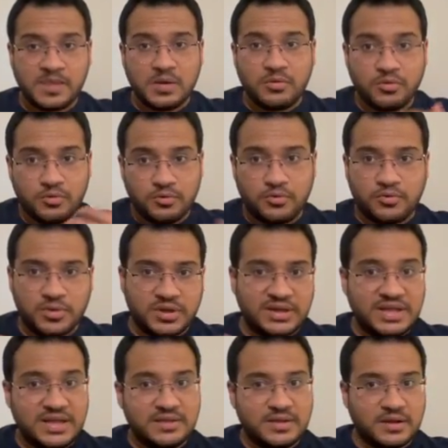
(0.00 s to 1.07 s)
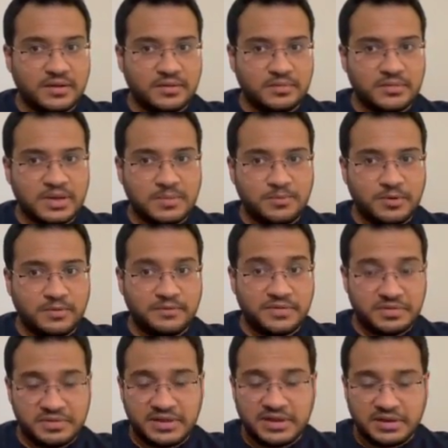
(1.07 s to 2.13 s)
So these are a couple of the
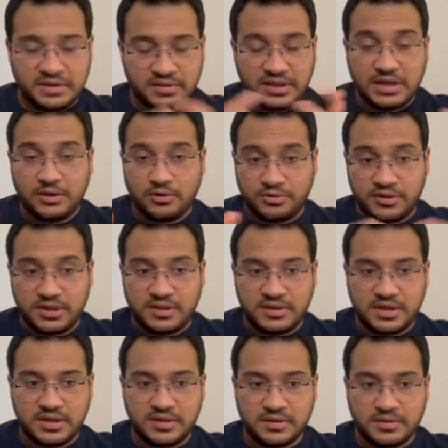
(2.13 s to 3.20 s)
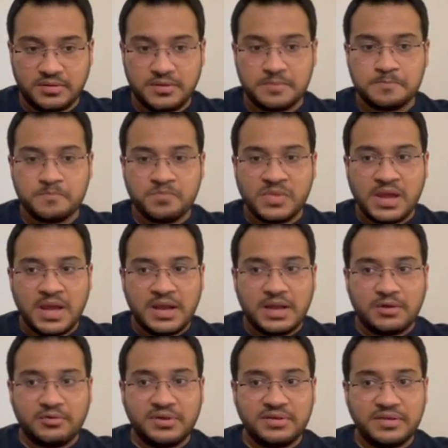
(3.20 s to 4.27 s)
skill OSCE stations.
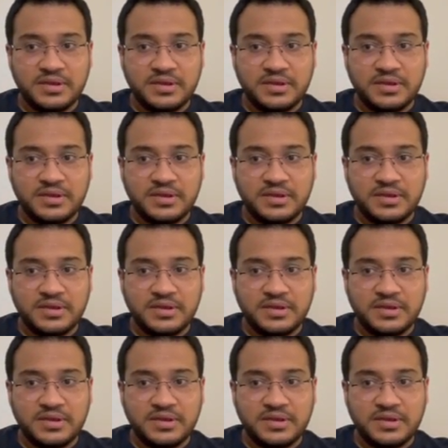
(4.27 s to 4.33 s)
Now, the